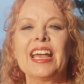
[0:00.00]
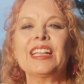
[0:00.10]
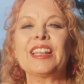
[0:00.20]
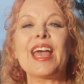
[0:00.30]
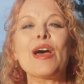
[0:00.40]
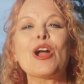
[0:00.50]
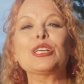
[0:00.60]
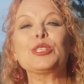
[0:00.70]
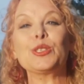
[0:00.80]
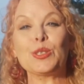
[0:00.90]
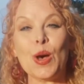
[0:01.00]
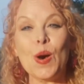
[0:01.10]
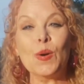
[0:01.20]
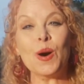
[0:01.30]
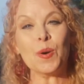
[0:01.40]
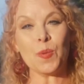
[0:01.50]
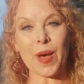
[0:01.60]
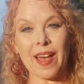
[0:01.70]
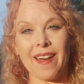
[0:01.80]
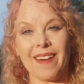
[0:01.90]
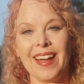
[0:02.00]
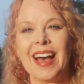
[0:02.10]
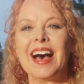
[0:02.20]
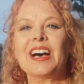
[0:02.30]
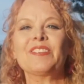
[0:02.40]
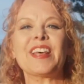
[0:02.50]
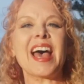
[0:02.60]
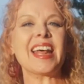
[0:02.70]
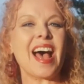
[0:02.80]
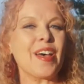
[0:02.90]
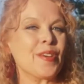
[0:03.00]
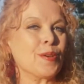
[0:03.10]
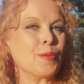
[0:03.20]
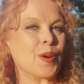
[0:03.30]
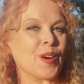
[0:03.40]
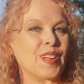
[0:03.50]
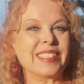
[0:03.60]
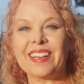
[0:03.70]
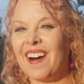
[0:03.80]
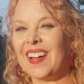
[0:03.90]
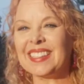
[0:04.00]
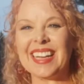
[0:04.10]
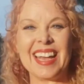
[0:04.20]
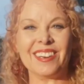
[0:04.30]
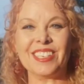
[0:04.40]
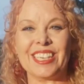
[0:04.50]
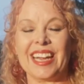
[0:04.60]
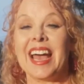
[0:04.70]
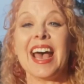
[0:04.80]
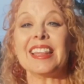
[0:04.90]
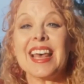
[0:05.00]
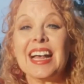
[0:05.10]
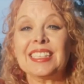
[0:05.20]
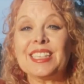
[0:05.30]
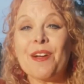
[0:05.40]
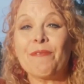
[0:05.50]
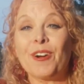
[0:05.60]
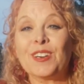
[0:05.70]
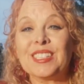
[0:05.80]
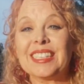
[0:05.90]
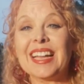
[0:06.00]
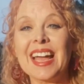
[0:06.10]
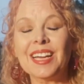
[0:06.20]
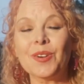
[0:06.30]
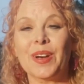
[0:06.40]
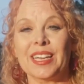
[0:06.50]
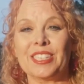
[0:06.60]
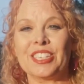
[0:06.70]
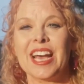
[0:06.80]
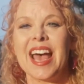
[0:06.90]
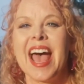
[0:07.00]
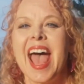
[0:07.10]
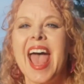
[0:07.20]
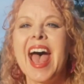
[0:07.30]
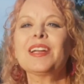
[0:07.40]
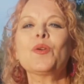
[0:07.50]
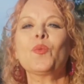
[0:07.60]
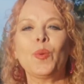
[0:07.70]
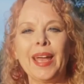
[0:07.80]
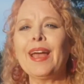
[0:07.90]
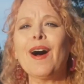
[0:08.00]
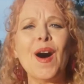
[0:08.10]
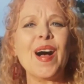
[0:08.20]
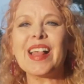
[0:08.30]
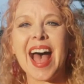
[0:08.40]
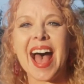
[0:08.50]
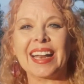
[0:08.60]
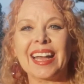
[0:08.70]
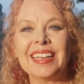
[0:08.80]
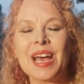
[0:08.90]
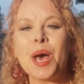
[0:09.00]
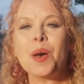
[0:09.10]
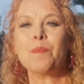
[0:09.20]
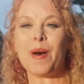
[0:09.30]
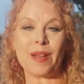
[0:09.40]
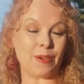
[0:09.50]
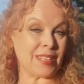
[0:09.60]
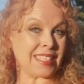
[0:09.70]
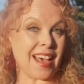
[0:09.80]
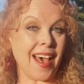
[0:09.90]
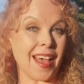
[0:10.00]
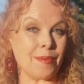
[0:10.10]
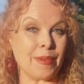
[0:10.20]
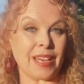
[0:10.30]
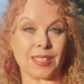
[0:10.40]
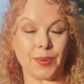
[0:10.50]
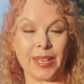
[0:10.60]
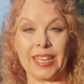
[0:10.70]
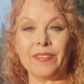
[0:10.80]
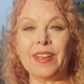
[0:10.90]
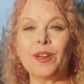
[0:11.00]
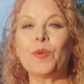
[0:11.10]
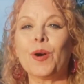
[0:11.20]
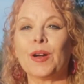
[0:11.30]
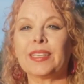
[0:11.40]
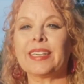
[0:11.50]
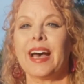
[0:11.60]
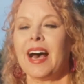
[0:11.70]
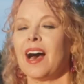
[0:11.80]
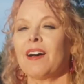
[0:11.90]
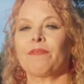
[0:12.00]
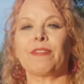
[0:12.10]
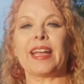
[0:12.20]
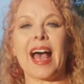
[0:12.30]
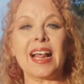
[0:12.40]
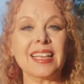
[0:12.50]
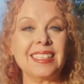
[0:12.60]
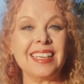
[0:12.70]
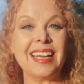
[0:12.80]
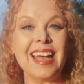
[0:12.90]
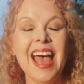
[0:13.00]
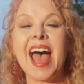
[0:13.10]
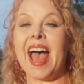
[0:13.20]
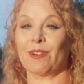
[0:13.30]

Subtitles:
They are so aware of that other world called energy. That's their first language. And we all had it. But with time, because we live in a world of reality and